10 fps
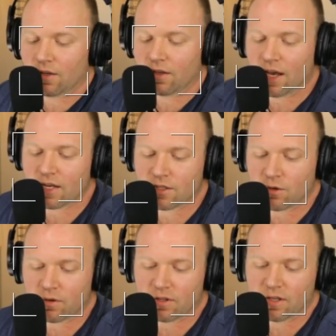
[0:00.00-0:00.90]
Dad
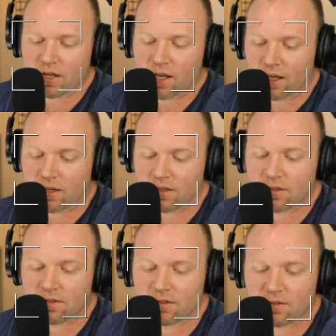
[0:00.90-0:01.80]
joke of the day.
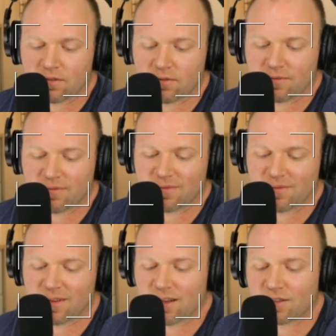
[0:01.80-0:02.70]

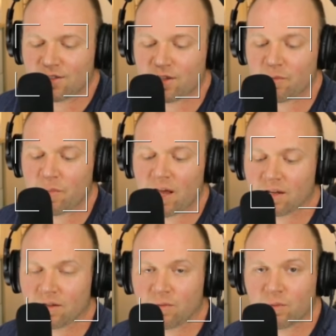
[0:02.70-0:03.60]
To the man
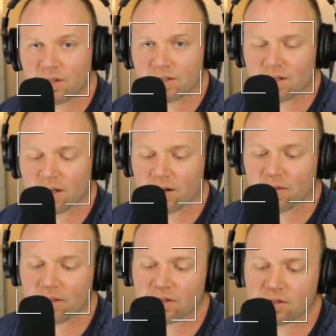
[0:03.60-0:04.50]
in the wheelchair
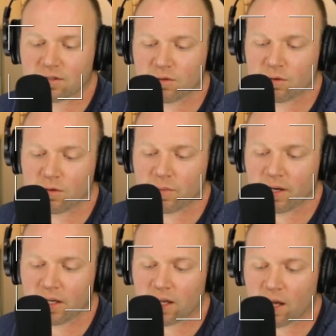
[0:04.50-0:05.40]
that stole
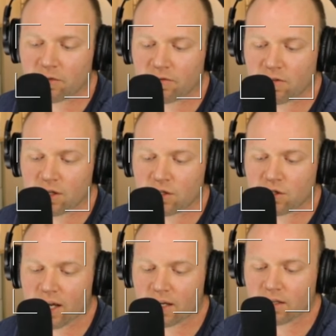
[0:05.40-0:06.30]
my camouflage
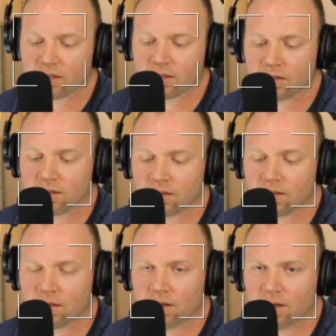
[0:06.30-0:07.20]
jacket.
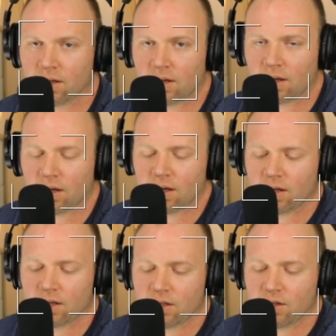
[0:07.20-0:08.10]

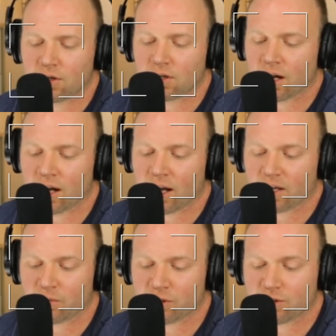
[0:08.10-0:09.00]
You can
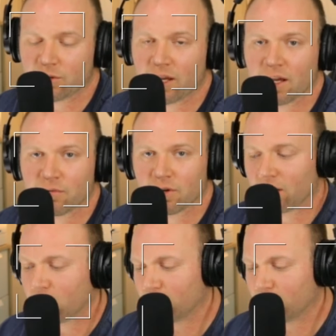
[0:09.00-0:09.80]
hide, but you can't run.